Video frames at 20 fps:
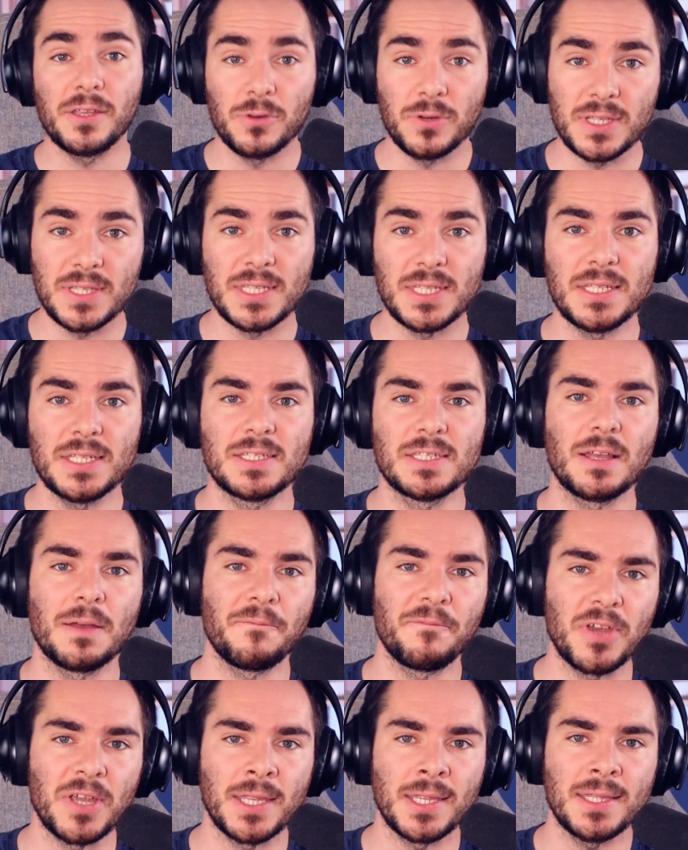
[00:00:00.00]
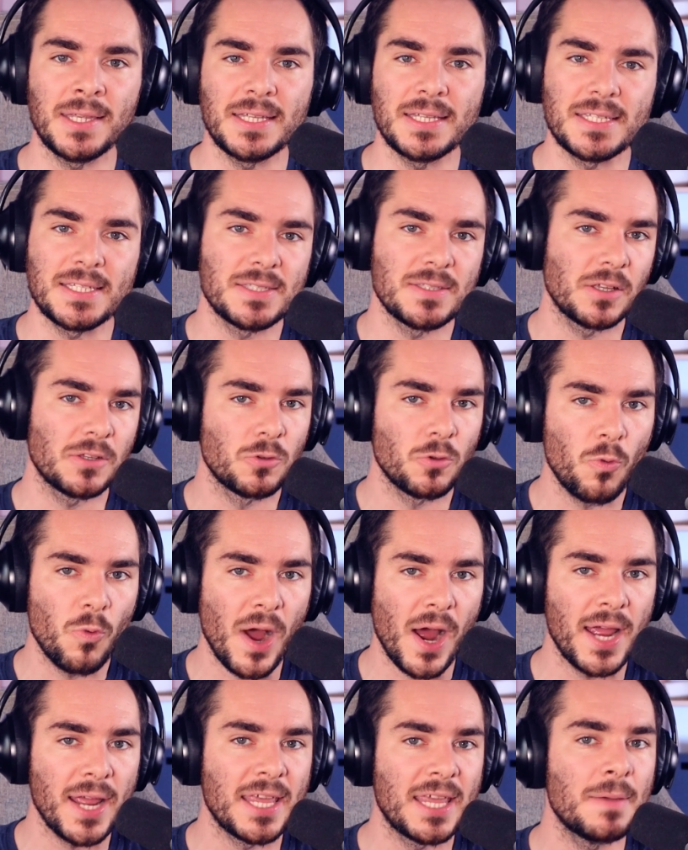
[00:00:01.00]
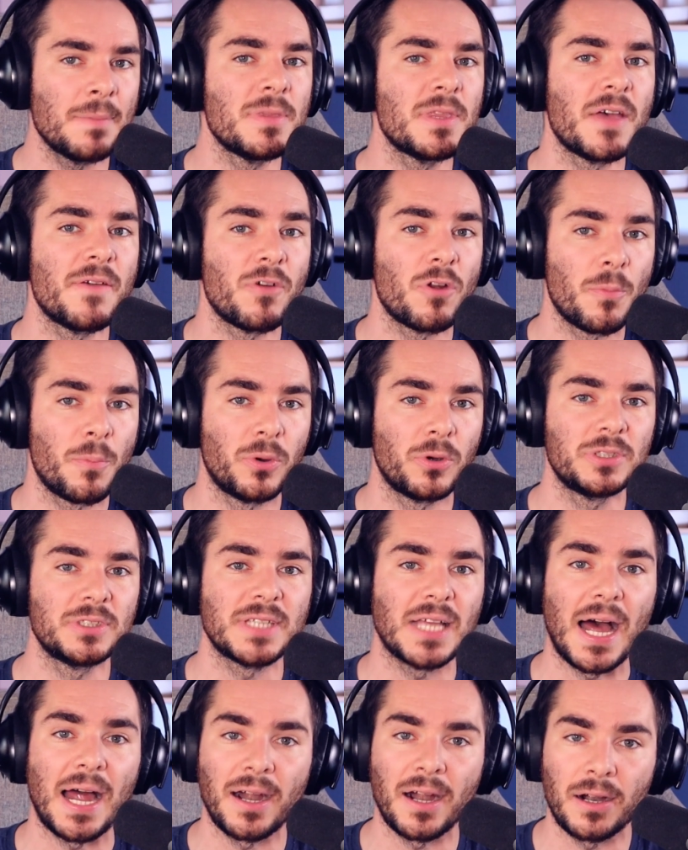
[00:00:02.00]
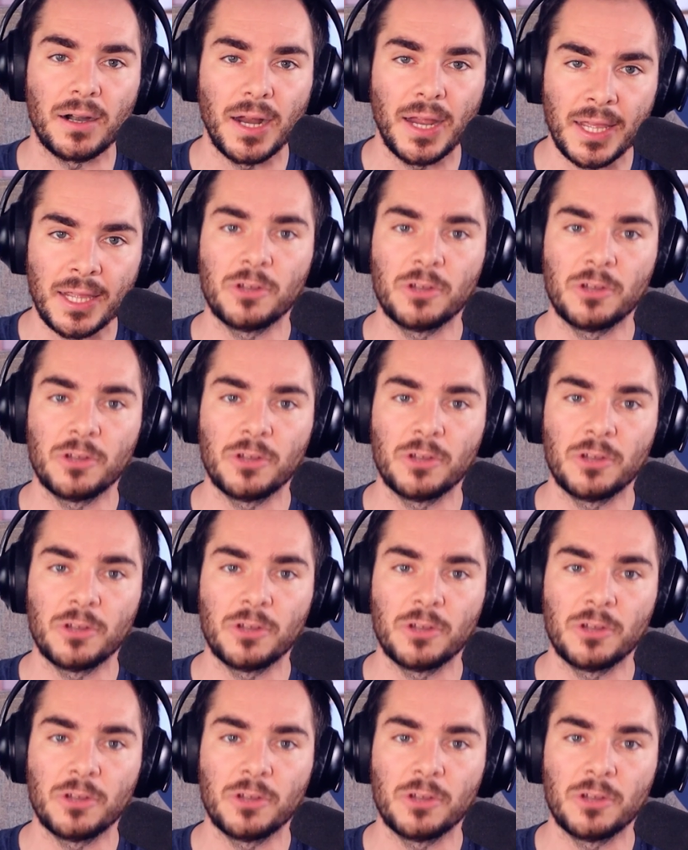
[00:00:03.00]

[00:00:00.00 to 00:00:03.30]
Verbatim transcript: Unity something is not why game developers are